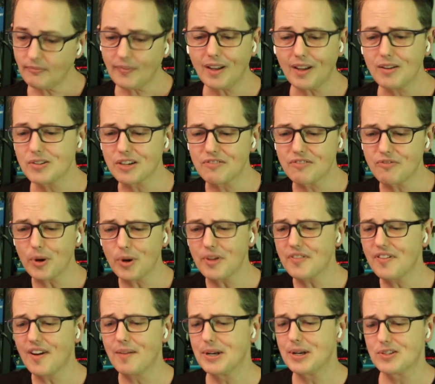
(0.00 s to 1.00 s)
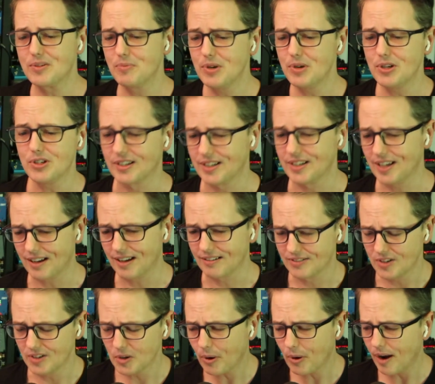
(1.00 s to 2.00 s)
It's like 45 minutes of music. Yeah,
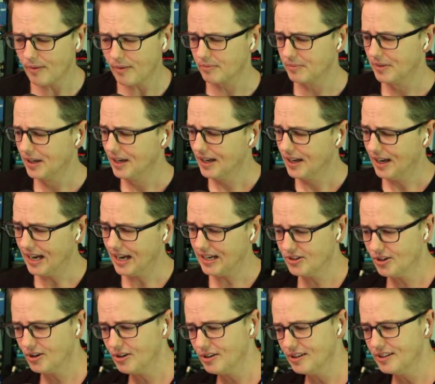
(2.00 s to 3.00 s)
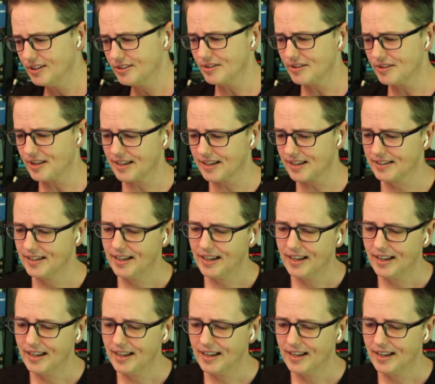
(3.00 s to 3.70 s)
no problem. I can totally do that.